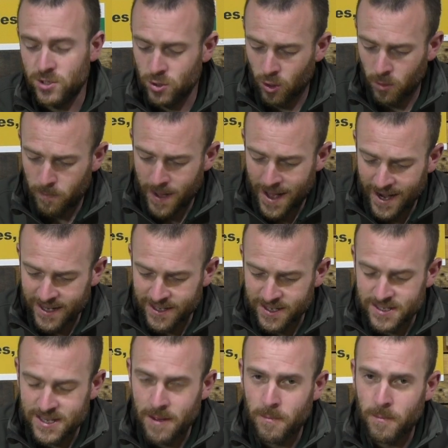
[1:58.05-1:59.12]
So back in
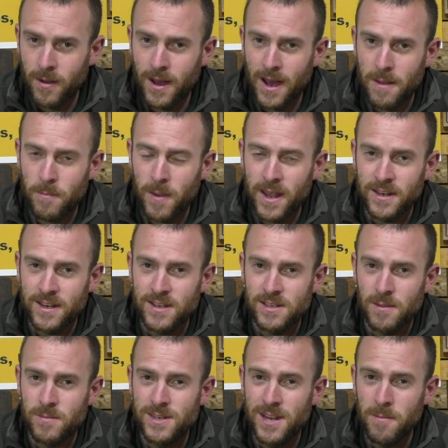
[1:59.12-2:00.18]
December I painted
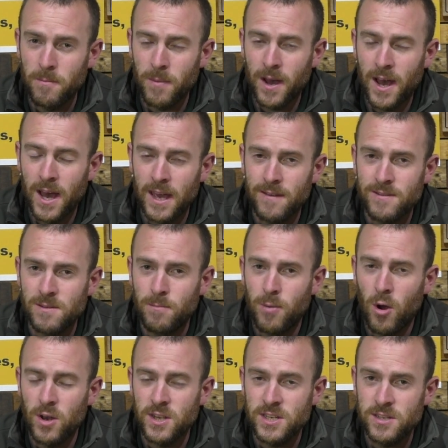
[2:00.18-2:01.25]
some timber hives, some
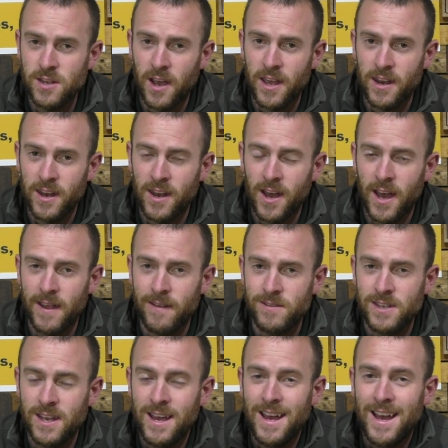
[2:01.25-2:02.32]
polystyrene hives,